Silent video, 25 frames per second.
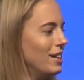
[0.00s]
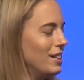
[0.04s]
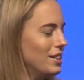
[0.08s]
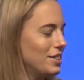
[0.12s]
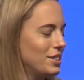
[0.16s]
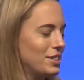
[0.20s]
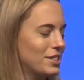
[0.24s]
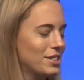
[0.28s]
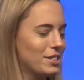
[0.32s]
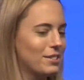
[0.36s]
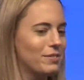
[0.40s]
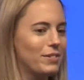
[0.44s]

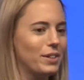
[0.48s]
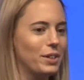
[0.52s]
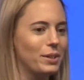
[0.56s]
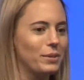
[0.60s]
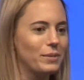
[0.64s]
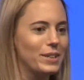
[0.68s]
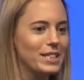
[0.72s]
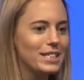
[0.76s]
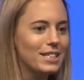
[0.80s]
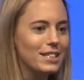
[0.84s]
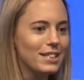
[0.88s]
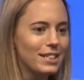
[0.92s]
just very
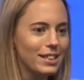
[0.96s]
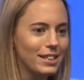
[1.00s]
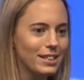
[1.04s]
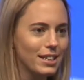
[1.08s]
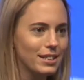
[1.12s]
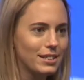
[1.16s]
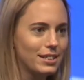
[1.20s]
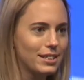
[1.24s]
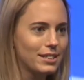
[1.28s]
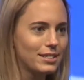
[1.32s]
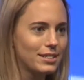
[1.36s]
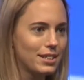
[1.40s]
recently
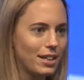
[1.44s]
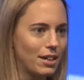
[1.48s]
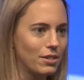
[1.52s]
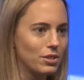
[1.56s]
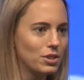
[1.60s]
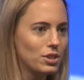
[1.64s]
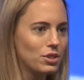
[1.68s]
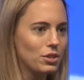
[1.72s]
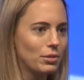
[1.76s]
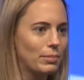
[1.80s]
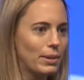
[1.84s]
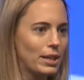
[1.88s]
that this
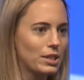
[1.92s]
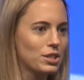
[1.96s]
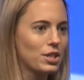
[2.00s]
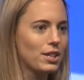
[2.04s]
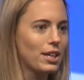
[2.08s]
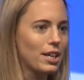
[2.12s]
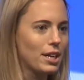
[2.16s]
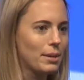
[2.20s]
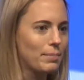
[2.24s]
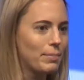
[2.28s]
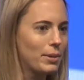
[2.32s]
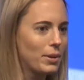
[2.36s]
sounds too much
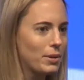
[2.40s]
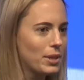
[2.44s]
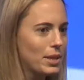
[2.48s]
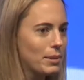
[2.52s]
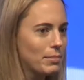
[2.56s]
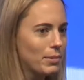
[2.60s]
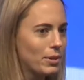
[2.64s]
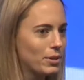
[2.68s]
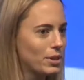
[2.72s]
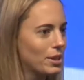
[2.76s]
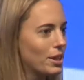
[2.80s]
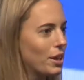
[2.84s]
like
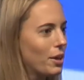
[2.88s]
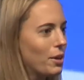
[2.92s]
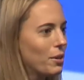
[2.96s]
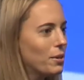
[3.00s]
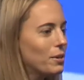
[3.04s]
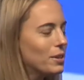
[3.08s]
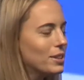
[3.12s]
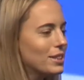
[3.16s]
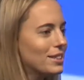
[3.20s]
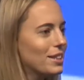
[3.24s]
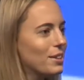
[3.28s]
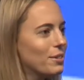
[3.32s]
Pokemon
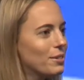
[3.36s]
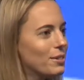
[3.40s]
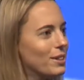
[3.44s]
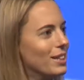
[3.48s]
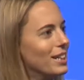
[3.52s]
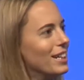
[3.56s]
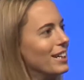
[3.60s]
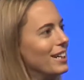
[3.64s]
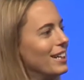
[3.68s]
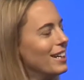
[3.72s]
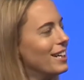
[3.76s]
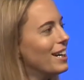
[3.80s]
Go, so
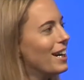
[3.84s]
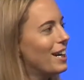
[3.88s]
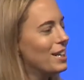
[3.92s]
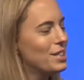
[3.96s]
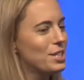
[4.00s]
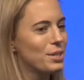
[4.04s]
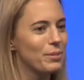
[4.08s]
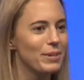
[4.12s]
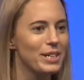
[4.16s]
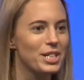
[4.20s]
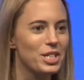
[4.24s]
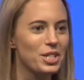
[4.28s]
I
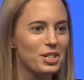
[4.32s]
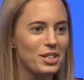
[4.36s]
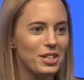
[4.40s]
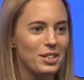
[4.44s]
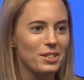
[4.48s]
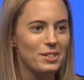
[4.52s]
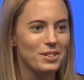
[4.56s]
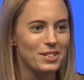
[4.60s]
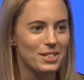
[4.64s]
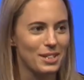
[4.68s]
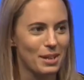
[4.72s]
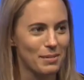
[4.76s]
switched it
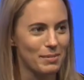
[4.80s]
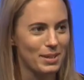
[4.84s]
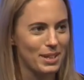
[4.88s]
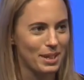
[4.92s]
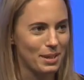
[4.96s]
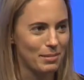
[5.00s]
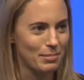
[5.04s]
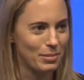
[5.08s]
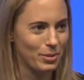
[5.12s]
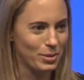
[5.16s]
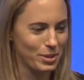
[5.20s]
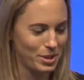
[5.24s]
to
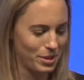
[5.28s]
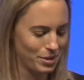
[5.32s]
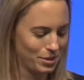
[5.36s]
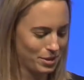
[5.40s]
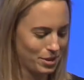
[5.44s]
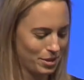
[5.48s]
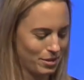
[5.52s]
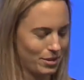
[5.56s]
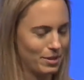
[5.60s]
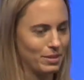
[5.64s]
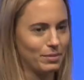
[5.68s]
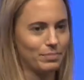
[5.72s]
something more
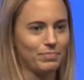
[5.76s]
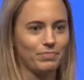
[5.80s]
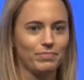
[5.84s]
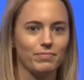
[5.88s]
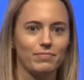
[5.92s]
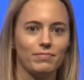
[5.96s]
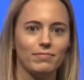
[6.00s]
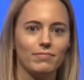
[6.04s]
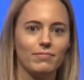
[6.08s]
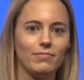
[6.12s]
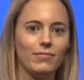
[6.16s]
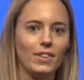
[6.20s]
neutral.
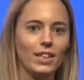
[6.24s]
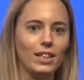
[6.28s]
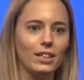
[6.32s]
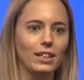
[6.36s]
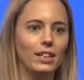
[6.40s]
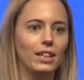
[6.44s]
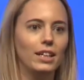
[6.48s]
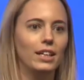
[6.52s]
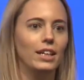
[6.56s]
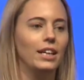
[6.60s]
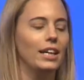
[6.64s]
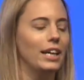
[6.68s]

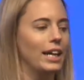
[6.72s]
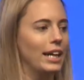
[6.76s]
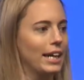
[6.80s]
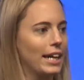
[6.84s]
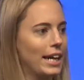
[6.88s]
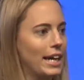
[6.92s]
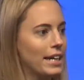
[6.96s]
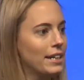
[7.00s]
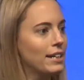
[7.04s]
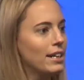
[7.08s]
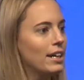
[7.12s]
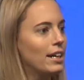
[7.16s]

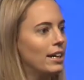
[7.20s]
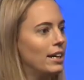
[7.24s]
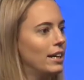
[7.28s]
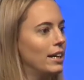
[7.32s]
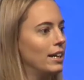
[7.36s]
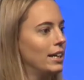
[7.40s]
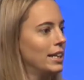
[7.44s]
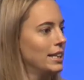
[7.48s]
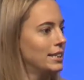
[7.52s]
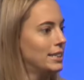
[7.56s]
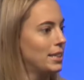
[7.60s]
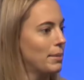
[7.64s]
Again,
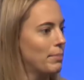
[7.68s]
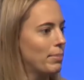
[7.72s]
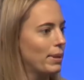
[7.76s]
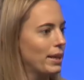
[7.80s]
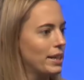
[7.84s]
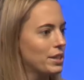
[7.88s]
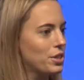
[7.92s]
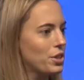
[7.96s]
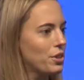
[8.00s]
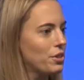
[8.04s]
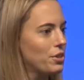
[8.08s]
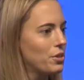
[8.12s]
it's a
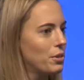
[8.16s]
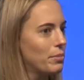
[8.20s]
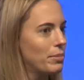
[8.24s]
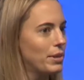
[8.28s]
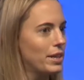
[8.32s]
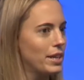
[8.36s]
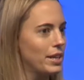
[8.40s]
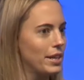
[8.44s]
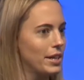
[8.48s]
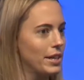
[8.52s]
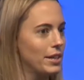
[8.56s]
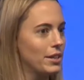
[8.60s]
pleasure to
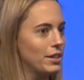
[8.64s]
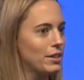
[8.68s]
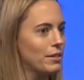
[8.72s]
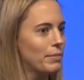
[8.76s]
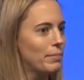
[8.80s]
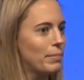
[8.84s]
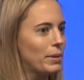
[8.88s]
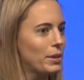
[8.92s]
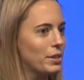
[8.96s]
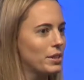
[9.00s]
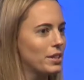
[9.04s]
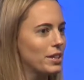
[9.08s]
be here.
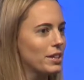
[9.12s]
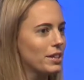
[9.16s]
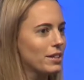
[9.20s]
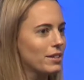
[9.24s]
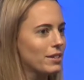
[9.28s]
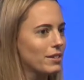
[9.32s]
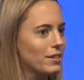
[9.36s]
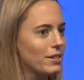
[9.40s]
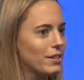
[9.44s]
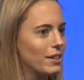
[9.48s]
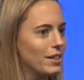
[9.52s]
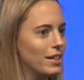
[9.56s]

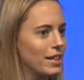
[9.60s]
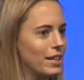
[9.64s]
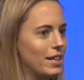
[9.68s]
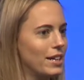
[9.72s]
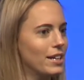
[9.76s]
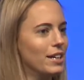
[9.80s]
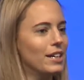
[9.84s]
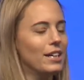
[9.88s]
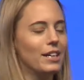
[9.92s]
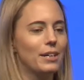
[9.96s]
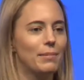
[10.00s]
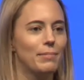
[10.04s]
Particularly,
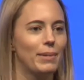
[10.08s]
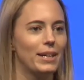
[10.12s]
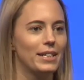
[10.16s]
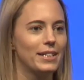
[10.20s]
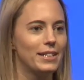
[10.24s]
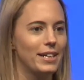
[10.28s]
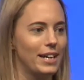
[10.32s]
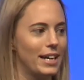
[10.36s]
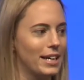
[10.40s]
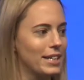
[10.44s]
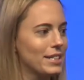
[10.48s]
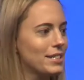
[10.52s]
my
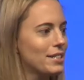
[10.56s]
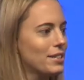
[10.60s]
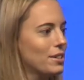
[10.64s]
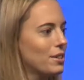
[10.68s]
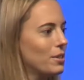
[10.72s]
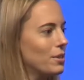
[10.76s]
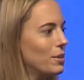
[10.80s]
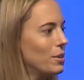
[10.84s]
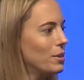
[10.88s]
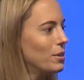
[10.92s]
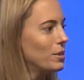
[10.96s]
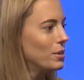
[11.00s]
thanks
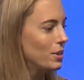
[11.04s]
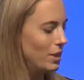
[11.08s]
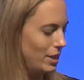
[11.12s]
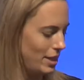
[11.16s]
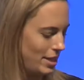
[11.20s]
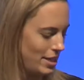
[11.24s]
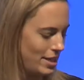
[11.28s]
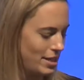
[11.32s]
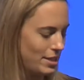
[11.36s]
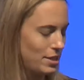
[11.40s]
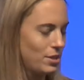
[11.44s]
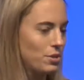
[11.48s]
go
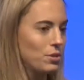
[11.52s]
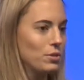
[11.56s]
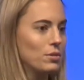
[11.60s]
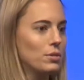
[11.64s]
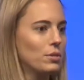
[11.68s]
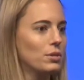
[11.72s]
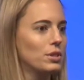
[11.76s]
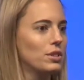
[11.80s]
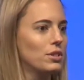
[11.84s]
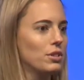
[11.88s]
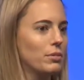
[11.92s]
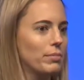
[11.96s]

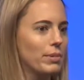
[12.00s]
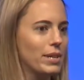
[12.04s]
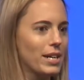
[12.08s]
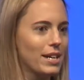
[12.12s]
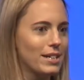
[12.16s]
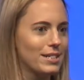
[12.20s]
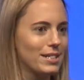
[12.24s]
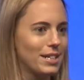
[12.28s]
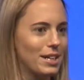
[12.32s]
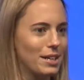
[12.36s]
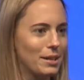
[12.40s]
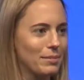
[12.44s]
to
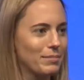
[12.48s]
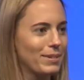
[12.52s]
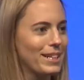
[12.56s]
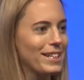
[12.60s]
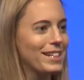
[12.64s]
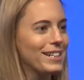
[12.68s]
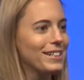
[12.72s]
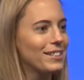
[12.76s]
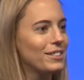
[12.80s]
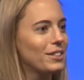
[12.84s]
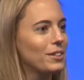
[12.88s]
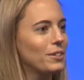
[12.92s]
Tobias
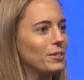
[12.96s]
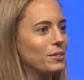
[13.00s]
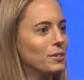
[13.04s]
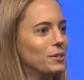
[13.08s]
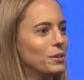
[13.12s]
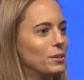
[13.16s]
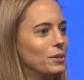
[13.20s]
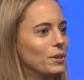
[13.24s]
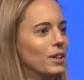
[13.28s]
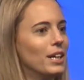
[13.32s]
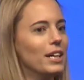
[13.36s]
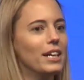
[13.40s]
Hemlinger,
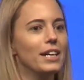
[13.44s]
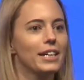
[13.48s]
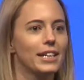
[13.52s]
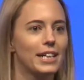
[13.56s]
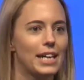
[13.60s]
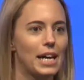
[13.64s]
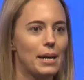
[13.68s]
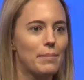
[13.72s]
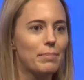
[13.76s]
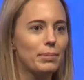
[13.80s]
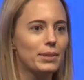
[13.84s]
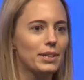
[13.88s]
who
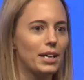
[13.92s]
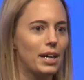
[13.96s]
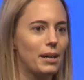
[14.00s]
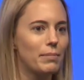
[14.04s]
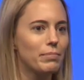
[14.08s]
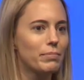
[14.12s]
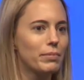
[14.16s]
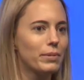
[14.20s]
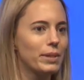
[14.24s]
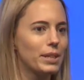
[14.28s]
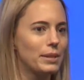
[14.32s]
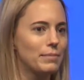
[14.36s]
kept
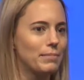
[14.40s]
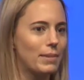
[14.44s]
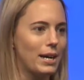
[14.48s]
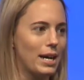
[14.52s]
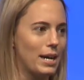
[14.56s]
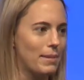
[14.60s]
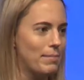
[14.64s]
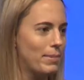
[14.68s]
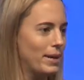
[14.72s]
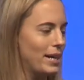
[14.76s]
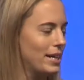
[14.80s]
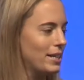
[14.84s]
up with
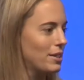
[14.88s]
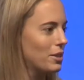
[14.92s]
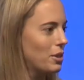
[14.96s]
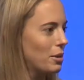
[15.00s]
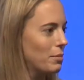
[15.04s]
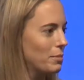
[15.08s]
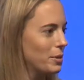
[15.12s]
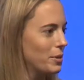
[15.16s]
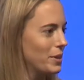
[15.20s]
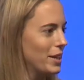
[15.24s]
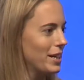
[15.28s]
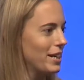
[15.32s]
my bad
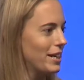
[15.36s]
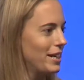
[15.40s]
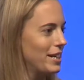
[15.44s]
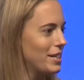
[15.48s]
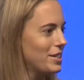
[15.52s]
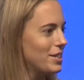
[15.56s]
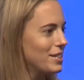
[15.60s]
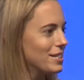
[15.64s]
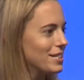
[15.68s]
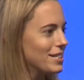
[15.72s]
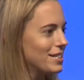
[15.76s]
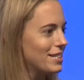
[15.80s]

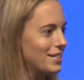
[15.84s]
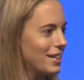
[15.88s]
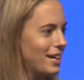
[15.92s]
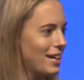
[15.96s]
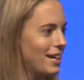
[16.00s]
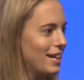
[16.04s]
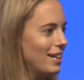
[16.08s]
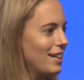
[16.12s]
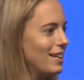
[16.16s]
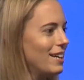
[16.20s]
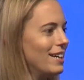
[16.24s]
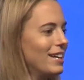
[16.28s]
communication
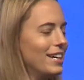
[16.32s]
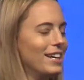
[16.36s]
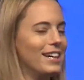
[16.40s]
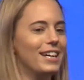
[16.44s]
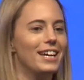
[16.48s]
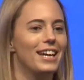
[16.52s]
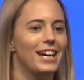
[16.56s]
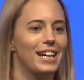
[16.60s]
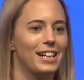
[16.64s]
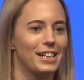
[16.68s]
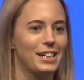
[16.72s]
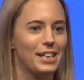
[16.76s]
style
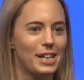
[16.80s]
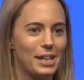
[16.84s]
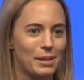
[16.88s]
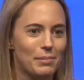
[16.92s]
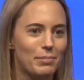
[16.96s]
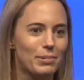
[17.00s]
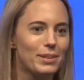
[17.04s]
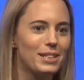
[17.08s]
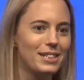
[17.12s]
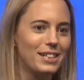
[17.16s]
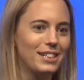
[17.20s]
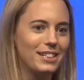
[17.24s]
and
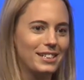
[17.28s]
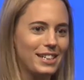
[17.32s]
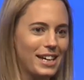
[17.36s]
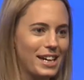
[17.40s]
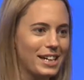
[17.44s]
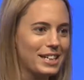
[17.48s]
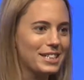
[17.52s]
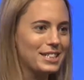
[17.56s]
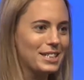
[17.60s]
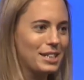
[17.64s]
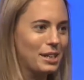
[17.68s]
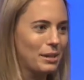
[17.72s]
kept
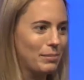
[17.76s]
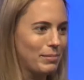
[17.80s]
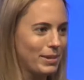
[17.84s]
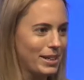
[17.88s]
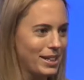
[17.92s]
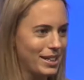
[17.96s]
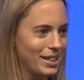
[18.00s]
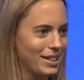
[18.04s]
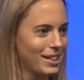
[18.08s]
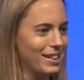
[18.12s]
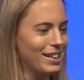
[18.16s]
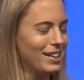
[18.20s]
texting
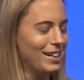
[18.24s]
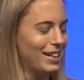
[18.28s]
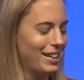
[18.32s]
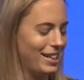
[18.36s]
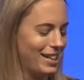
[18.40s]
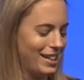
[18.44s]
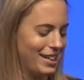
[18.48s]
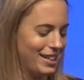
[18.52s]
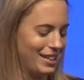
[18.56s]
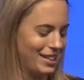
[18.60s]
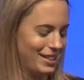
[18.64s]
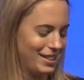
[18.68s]
me
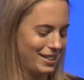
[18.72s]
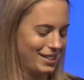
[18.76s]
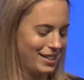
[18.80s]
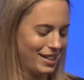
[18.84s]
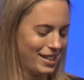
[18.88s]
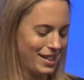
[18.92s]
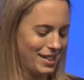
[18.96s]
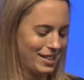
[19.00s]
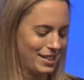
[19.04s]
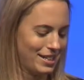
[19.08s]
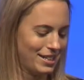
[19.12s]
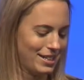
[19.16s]

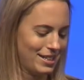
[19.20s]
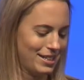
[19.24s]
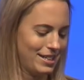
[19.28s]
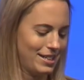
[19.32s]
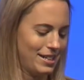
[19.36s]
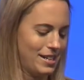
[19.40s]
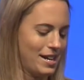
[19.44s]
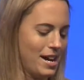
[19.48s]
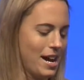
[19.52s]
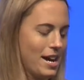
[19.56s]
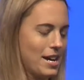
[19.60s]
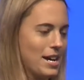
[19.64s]
and
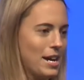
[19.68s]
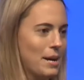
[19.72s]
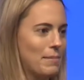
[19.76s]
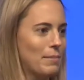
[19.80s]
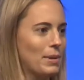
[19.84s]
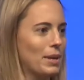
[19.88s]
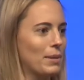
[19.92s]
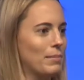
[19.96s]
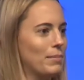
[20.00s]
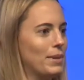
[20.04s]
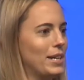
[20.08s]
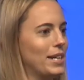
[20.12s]

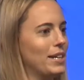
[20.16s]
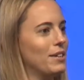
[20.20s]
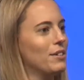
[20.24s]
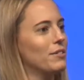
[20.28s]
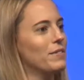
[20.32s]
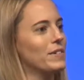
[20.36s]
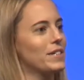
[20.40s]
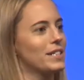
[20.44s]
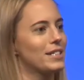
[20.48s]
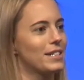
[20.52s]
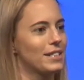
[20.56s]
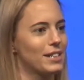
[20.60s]
IMing me
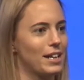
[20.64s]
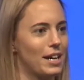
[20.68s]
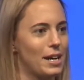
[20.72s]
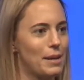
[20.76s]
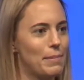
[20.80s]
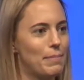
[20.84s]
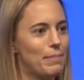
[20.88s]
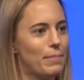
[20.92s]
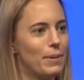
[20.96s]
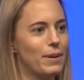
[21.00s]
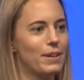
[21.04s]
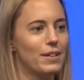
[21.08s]
over
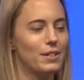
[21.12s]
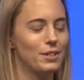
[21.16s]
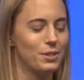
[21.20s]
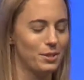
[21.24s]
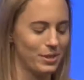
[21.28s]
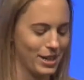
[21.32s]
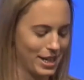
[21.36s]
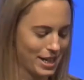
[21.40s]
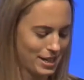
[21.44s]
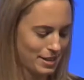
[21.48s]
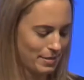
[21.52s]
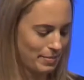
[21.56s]
Skype to
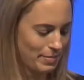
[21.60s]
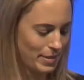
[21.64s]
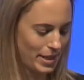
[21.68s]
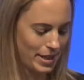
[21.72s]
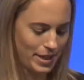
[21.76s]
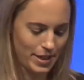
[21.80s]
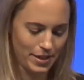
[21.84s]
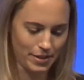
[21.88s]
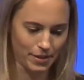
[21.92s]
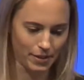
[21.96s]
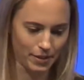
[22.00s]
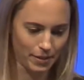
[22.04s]
get me
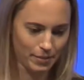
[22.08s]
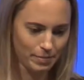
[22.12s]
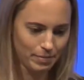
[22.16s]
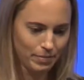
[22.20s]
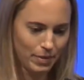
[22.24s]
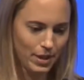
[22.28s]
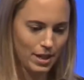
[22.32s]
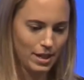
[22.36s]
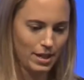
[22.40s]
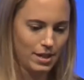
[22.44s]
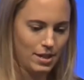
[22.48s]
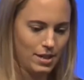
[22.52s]
here.
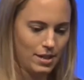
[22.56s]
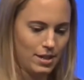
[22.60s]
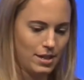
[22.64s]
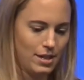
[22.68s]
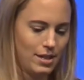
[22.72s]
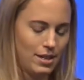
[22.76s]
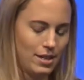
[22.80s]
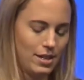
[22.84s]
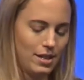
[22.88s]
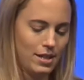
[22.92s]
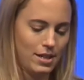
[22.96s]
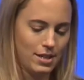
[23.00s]

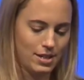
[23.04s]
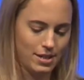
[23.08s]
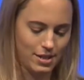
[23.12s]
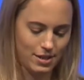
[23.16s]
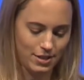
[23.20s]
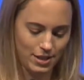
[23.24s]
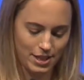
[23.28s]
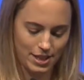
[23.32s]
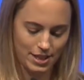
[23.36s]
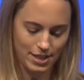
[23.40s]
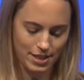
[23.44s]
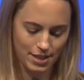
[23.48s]
So
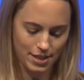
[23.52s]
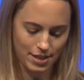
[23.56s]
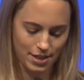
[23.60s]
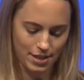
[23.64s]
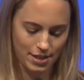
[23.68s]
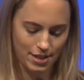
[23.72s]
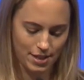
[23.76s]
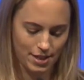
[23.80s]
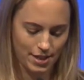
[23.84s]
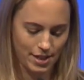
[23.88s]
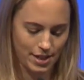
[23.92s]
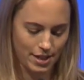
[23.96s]
let's see
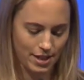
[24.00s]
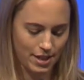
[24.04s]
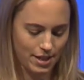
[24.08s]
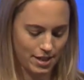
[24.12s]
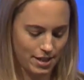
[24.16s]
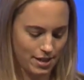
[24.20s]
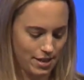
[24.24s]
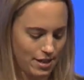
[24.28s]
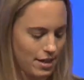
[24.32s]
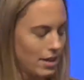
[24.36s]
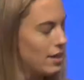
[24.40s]
tech.